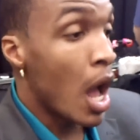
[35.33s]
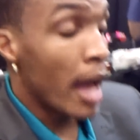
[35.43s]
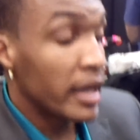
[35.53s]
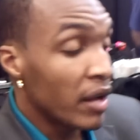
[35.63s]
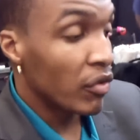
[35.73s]

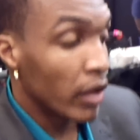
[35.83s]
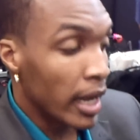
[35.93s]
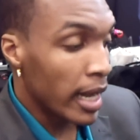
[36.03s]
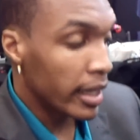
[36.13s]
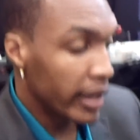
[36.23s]

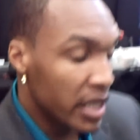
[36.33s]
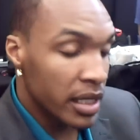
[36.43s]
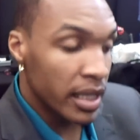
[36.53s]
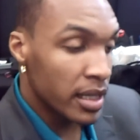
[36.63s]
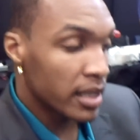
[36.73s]
up? This
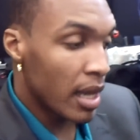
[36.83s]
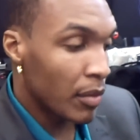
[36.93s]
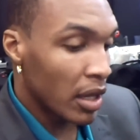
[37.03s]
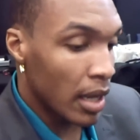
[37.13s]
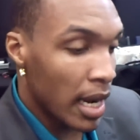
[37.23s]
is
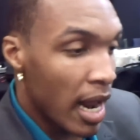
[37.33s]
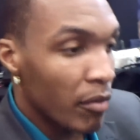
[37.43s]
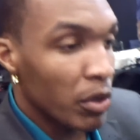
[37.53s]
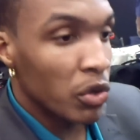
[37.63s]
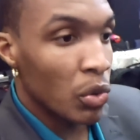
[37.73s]
something that
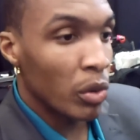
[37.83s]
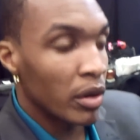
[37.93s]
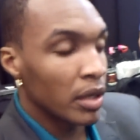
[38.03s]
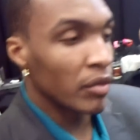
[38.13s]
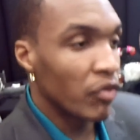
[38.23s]
I've been
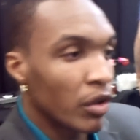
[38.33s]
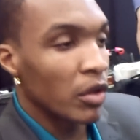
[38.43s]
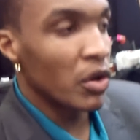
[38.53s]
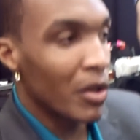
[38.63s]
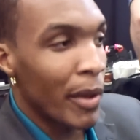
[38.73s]
doing for
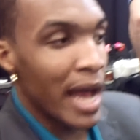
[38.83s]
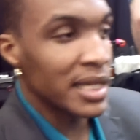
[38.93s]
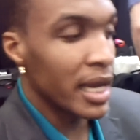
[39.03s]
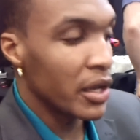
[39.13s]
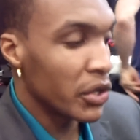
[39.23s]
the
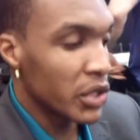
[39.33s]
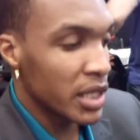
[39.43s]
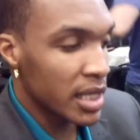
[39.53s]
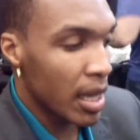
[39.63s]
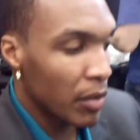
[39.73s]
past 8 years.
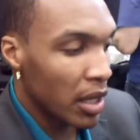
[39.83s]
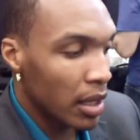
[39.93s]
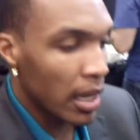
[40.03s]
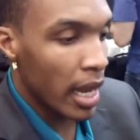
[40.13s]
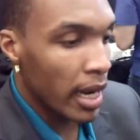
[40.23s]
This is
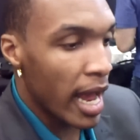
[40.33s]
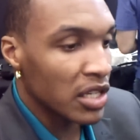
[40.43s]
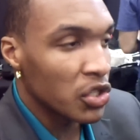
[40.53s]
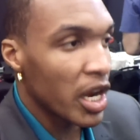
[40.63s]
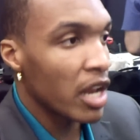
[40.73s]
something that
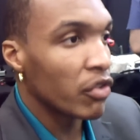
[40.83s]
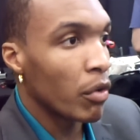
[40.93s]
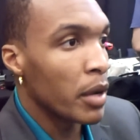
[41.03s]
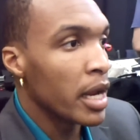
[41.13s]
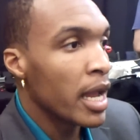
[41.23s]
hasn't changed
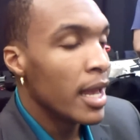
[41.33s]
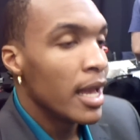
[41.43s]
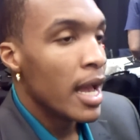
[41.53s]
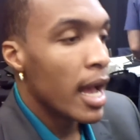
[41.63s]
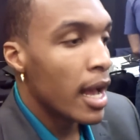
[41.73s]
for me.
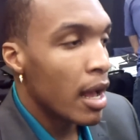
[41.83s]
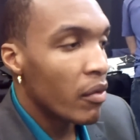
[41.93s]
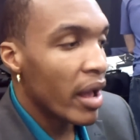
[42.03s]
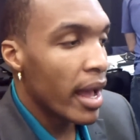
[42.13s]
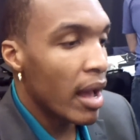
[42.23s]

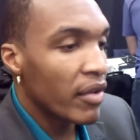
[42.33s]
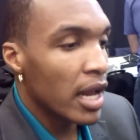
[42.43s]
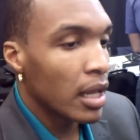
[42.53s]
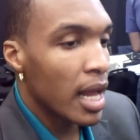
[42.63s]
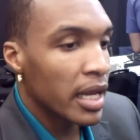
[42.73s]
I've
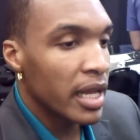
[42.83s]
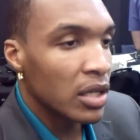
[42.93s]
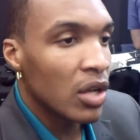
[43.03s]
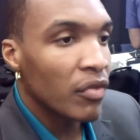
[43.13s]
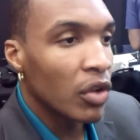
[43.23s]
had a lot of
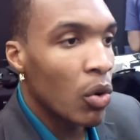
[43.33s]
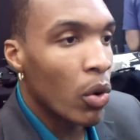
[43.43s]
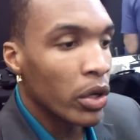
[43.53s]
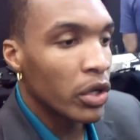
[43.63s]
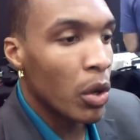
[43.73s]
things off the
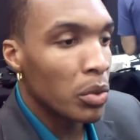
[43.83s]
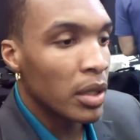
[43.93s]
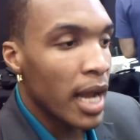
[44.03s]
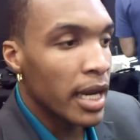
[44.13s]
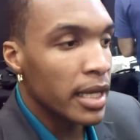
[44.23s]
court, you know,
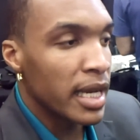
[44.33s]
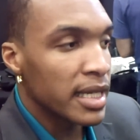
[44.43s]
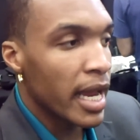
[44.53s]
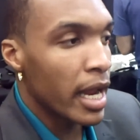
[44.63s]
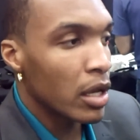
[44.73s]
kind of
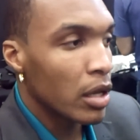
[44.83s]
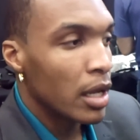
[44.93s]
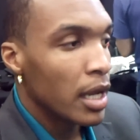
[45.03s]
dictate